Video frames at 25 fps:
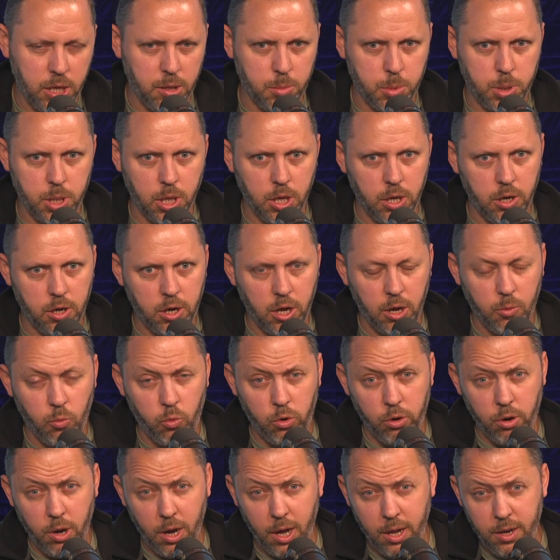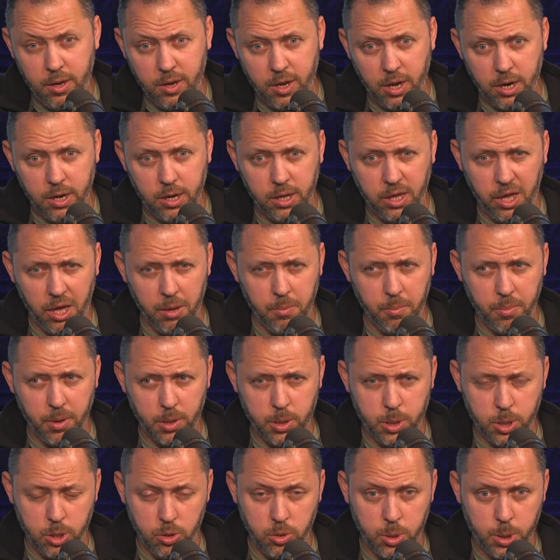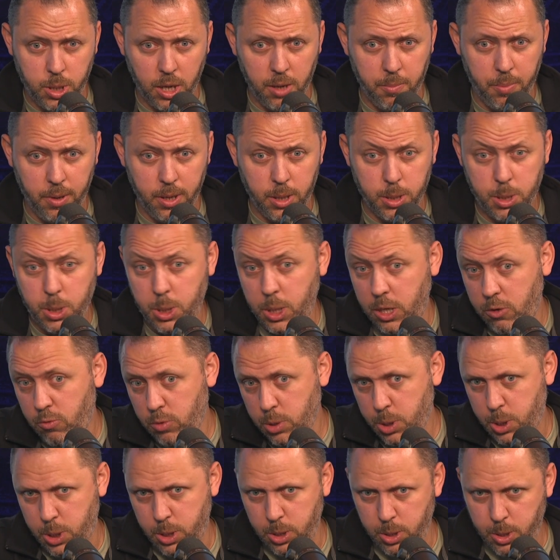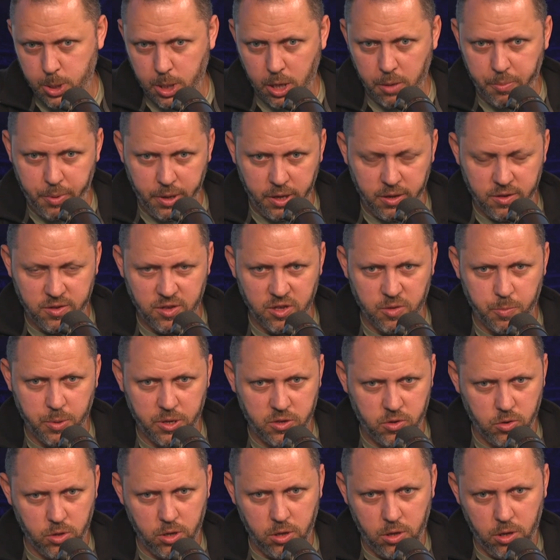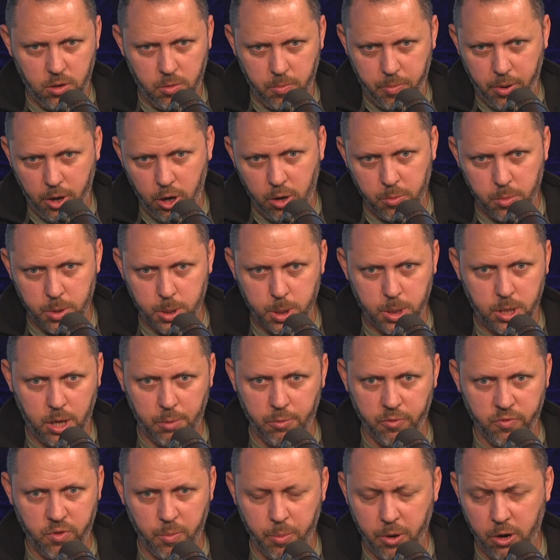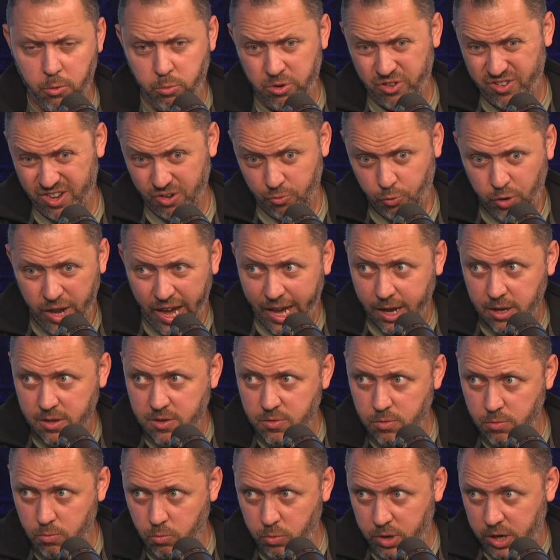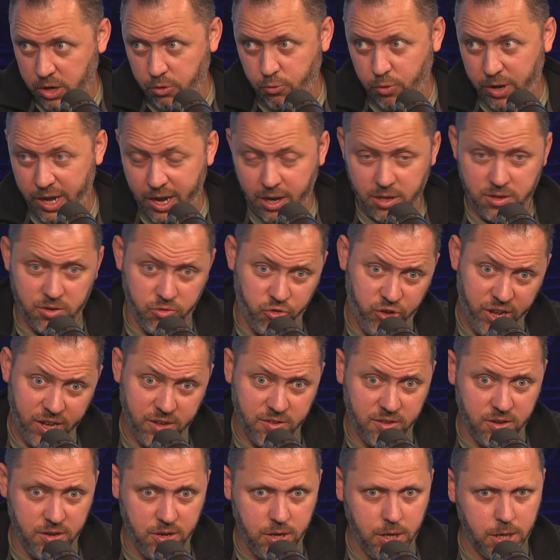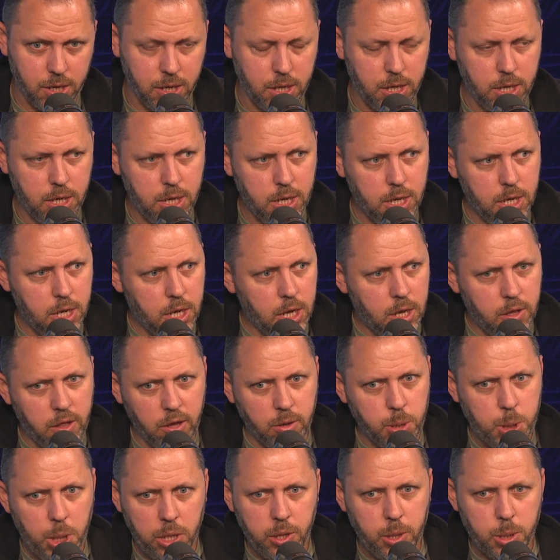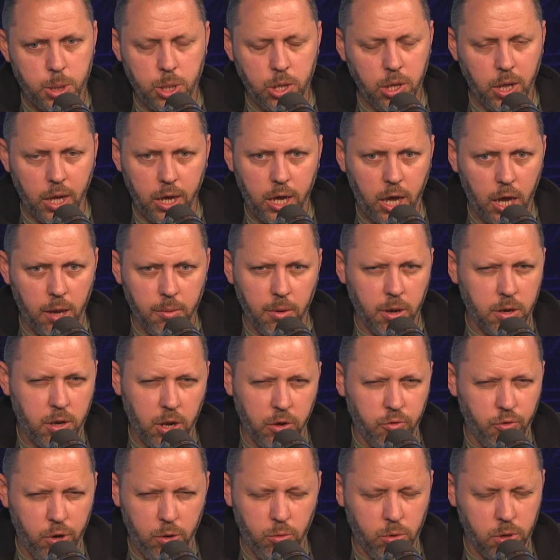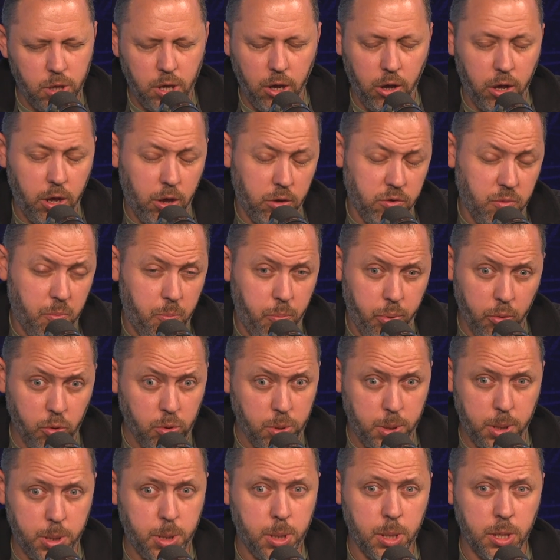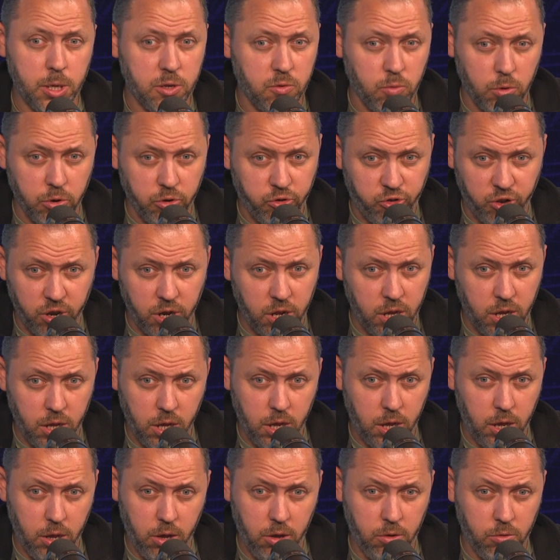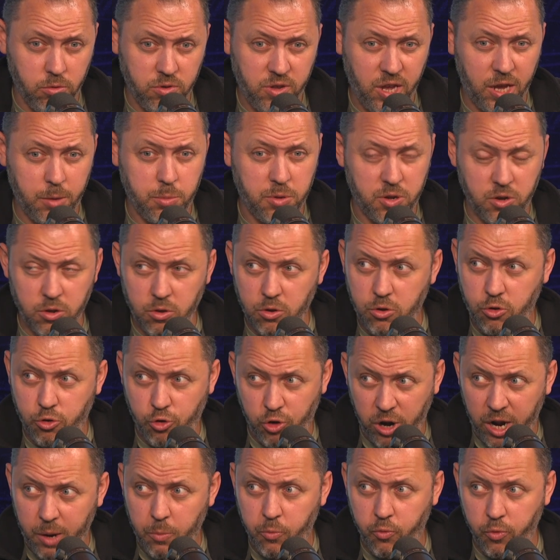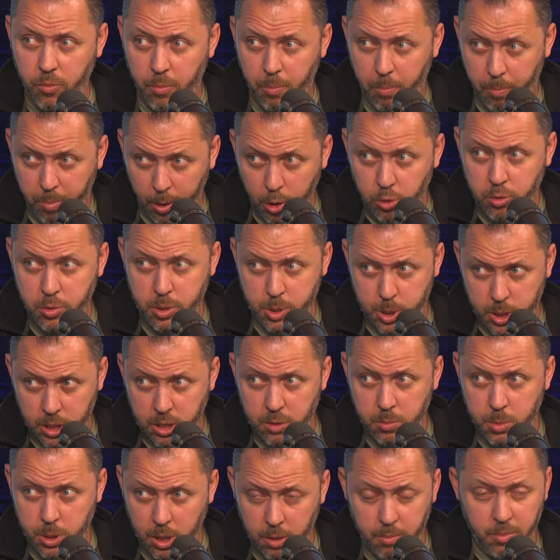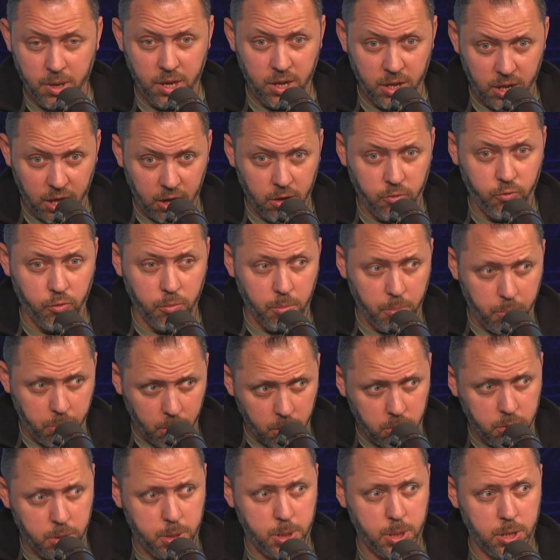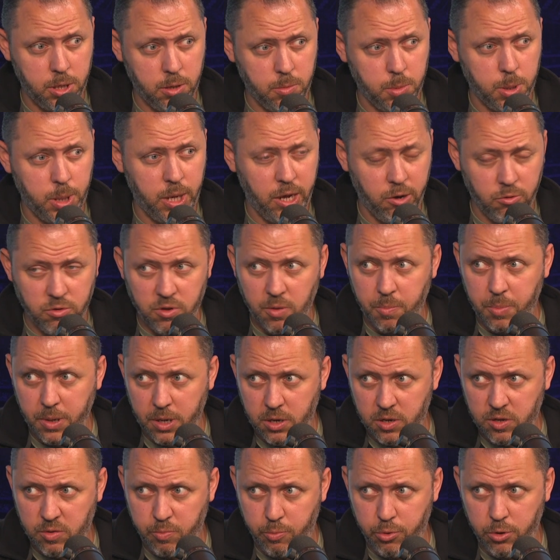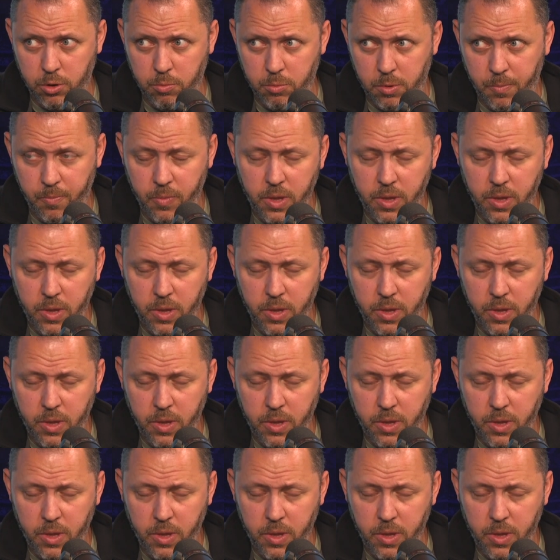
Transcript: turned up. We were undone again by two set pieces, and it was two set pieces because Palmer's has come off the bar and we just didn't react. We didn't react, and Jackson did. There was nothing to that game. I don't really want to. I was bored to tears watching it. It was absolute crap from both teams. I mean that from both teams, and that was a big disappointment.